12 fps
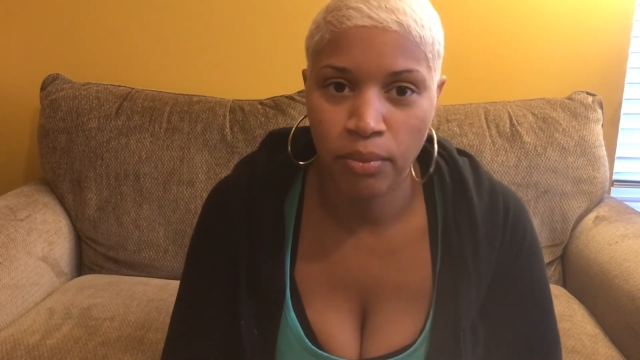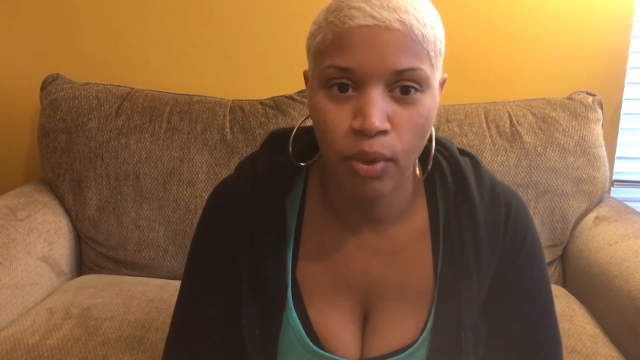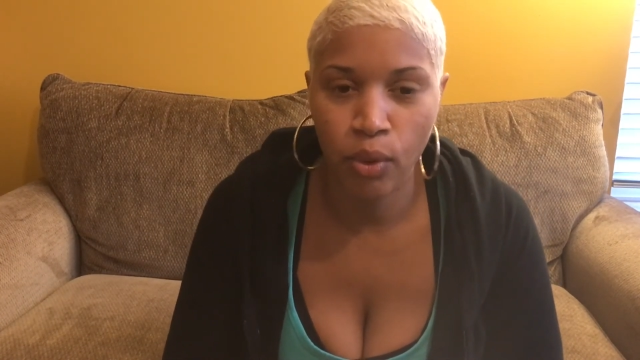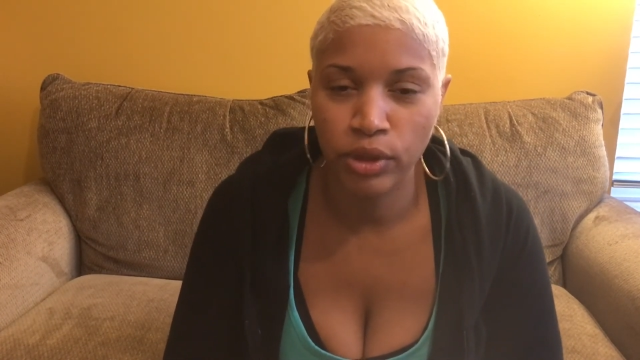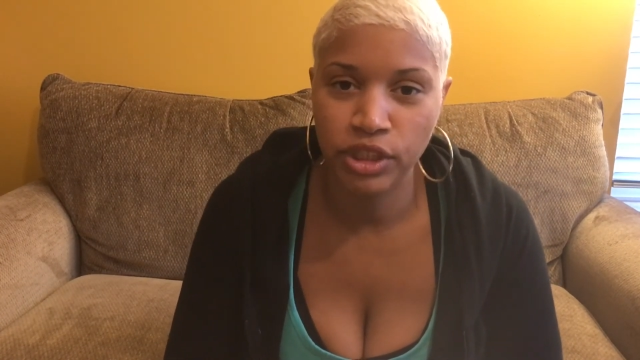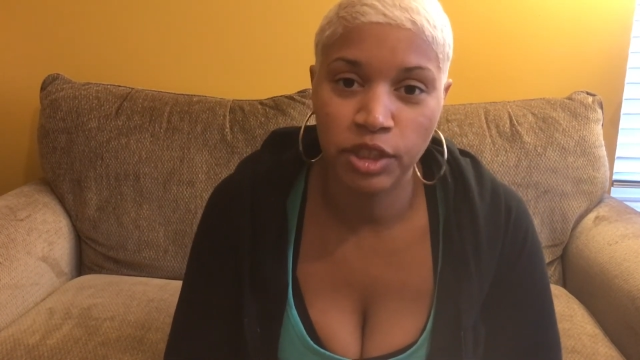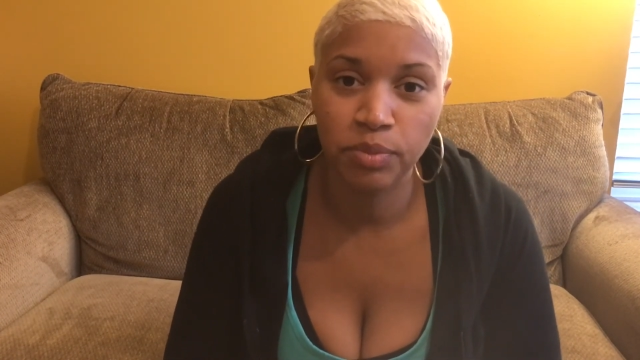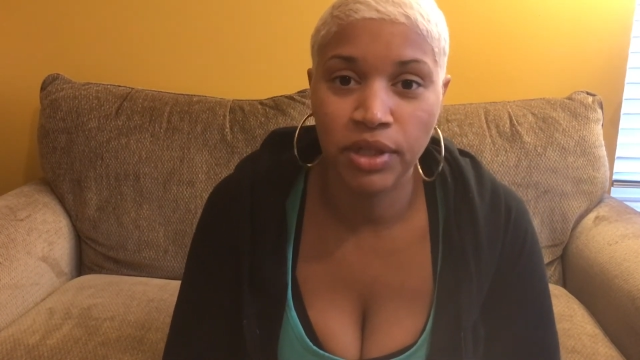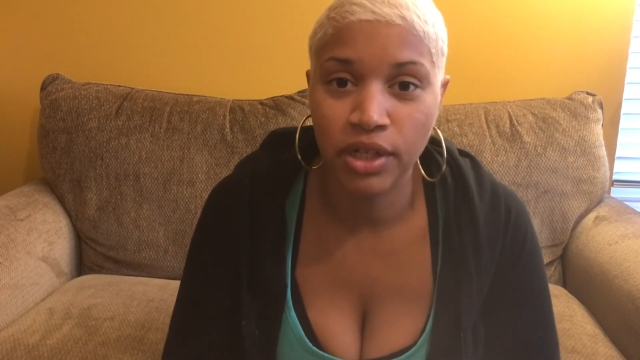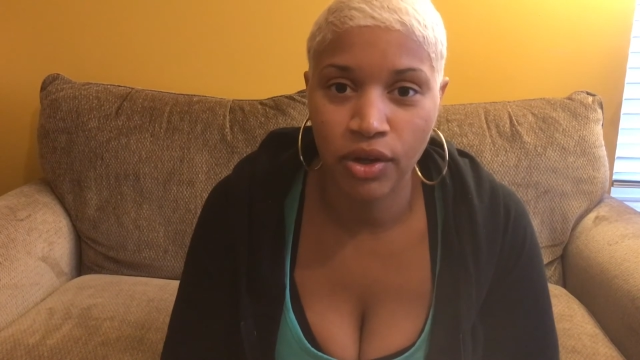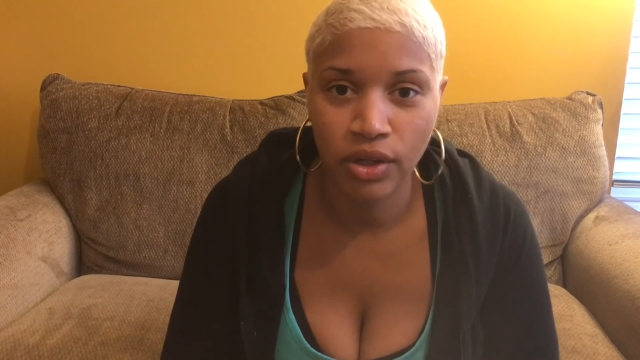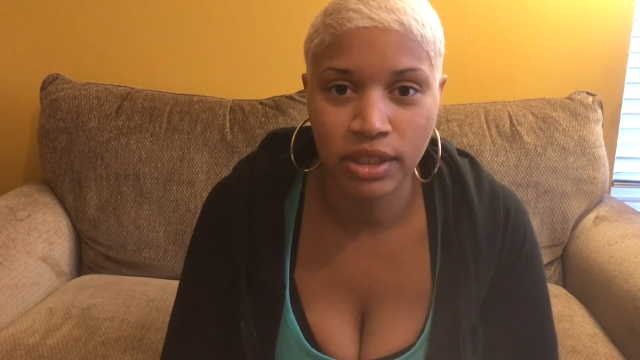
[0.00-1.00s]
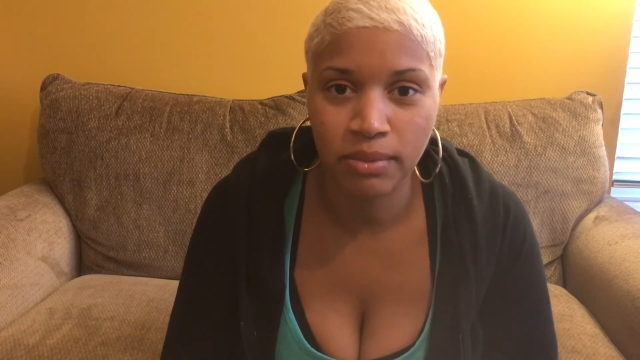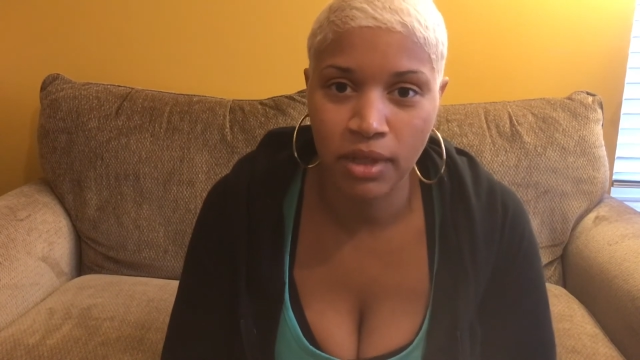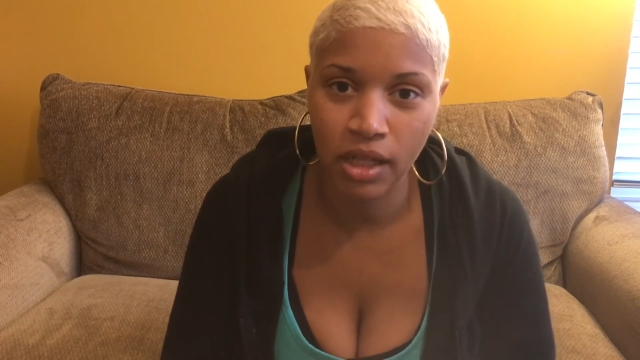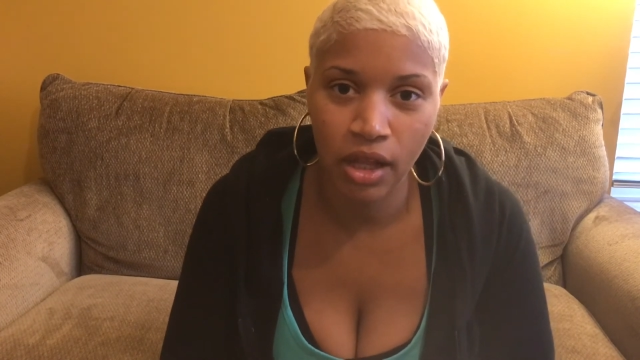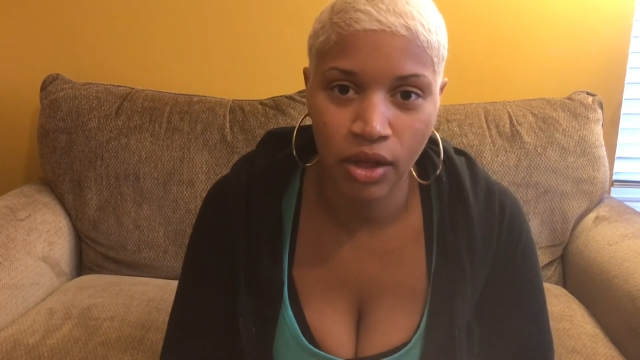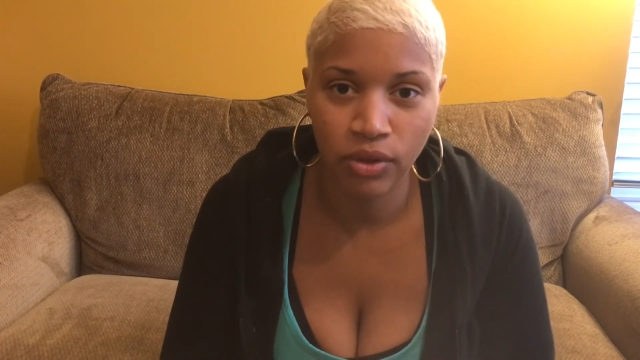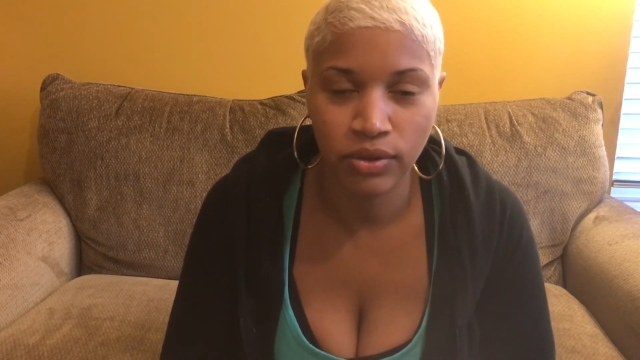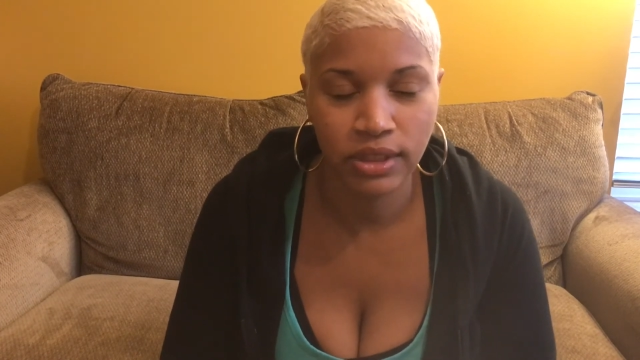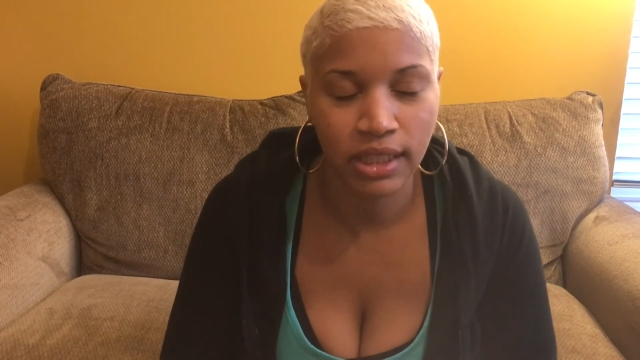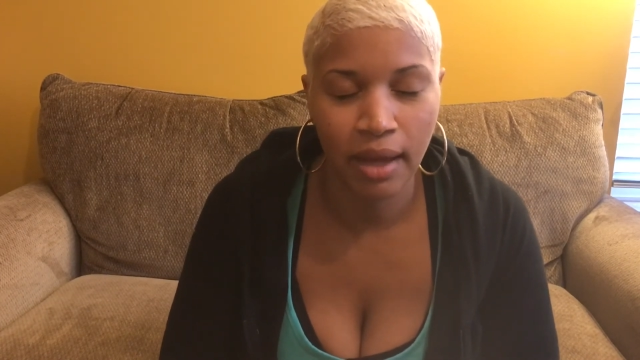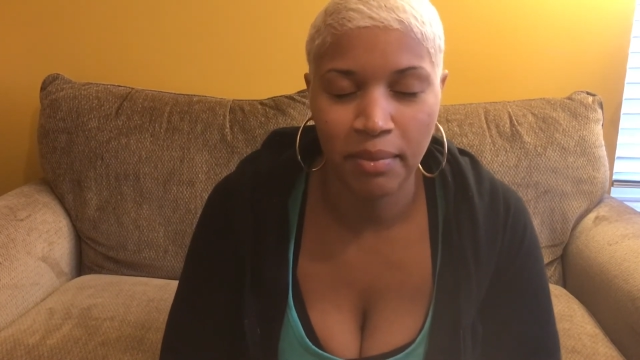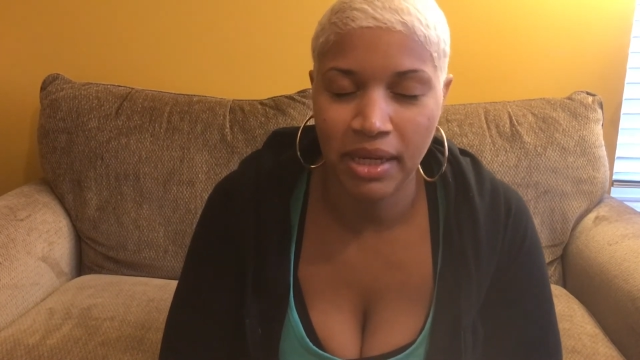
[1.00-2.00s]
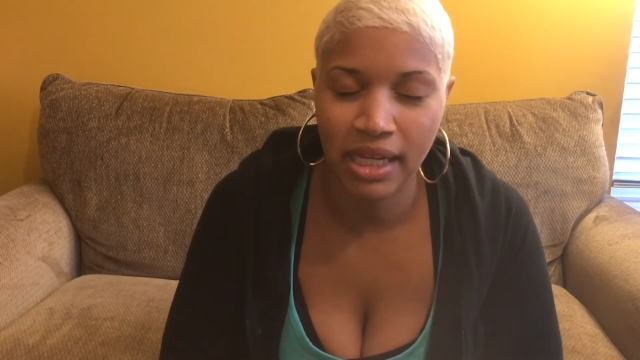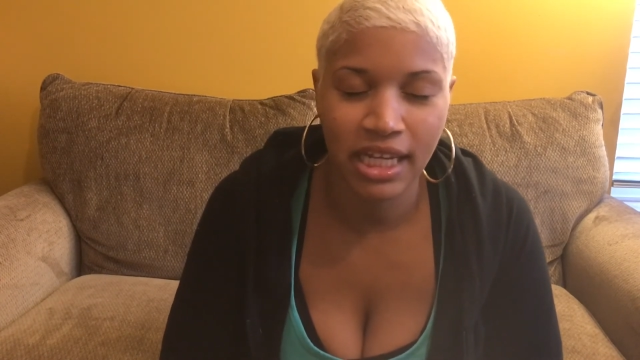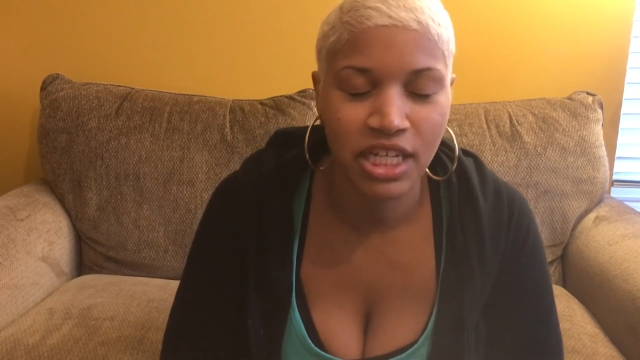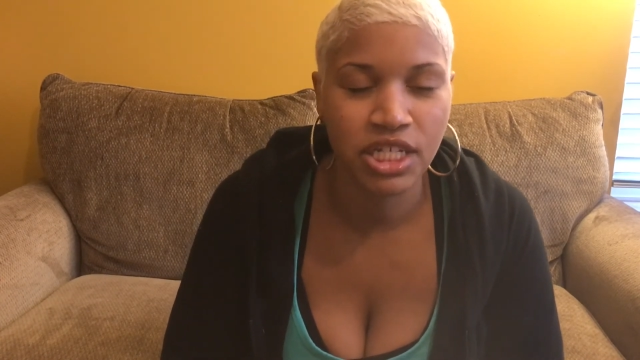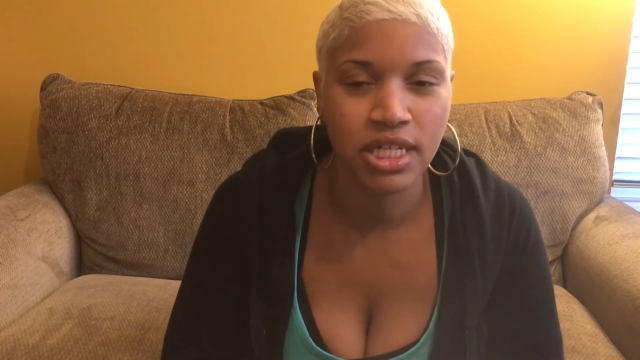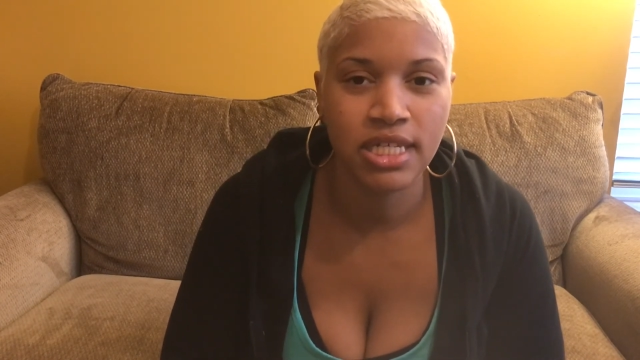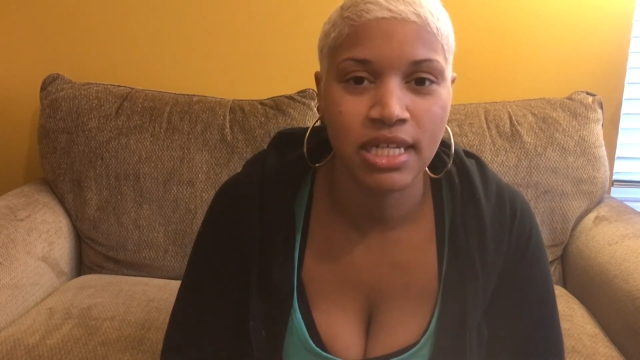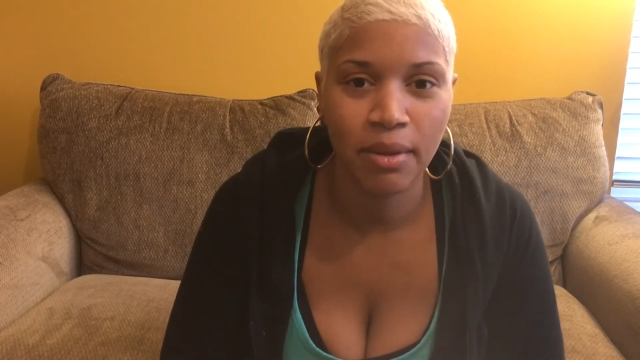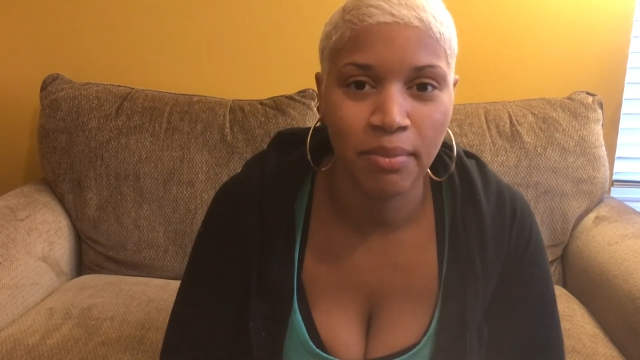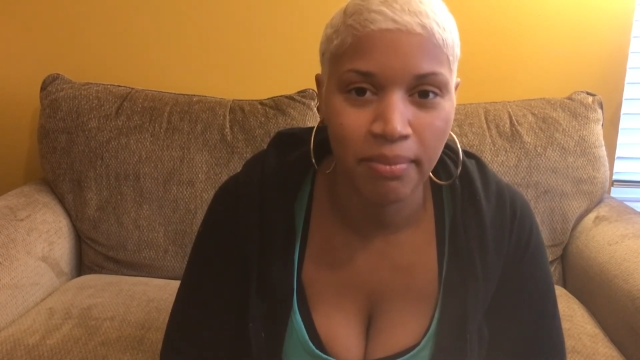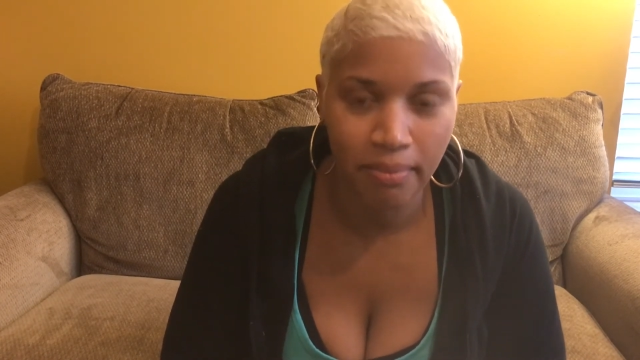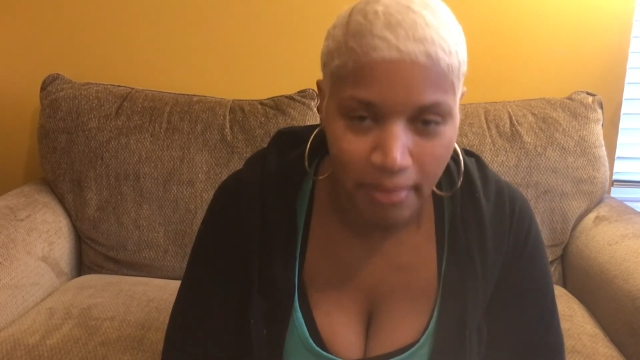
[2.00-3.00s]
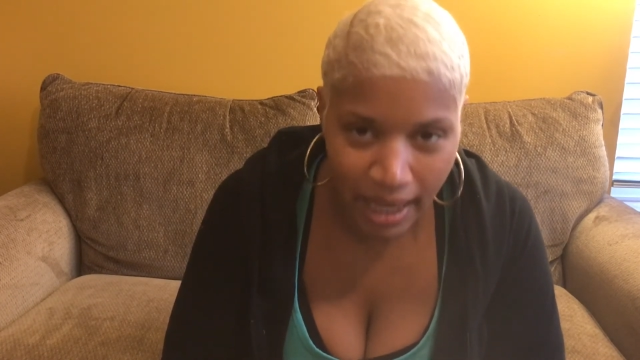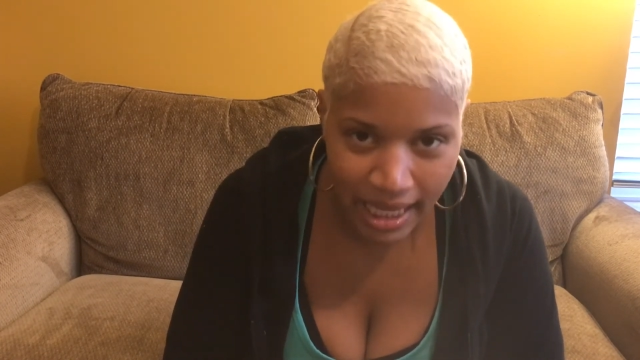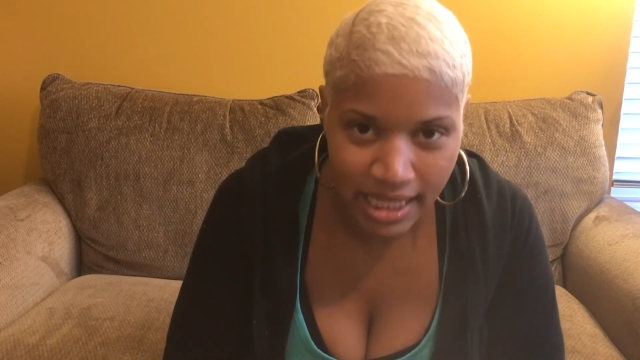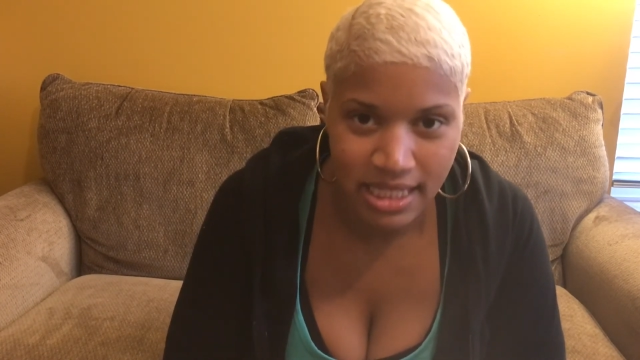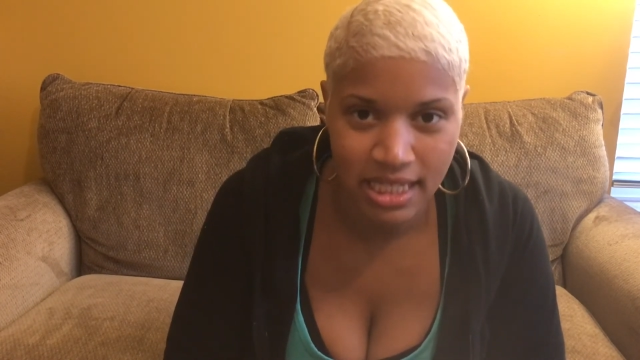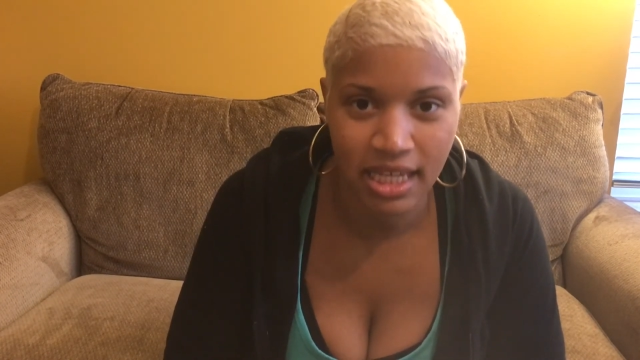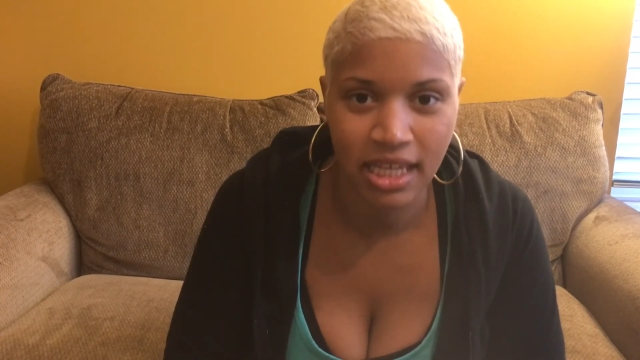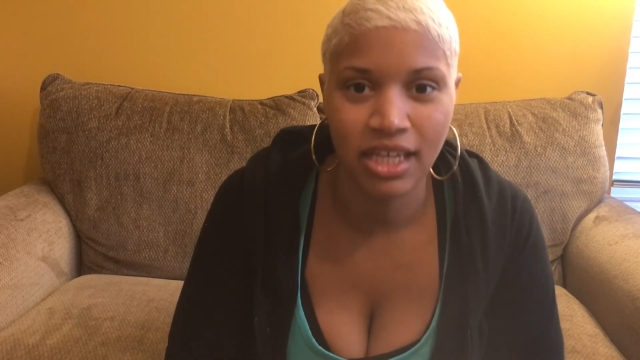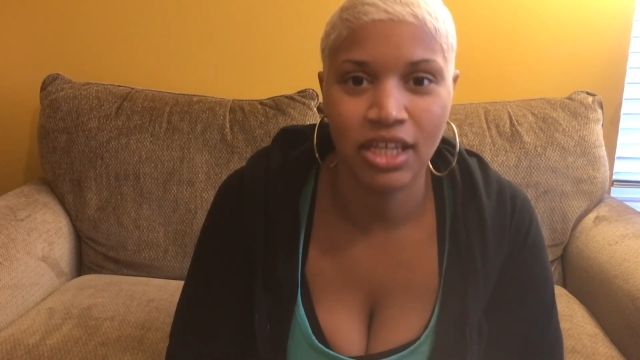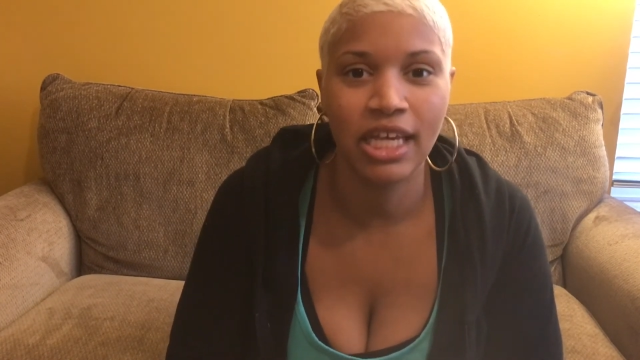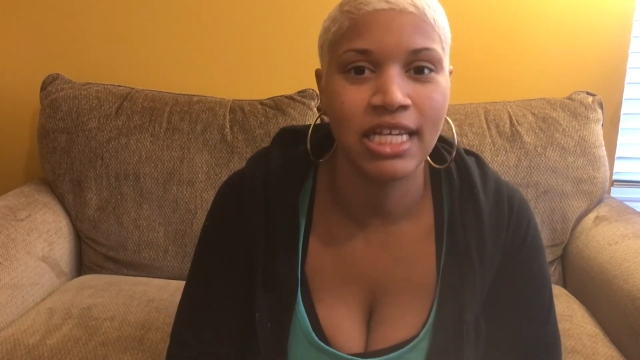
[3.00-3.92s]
or just putting on some clothes. I mean, it's just amazing.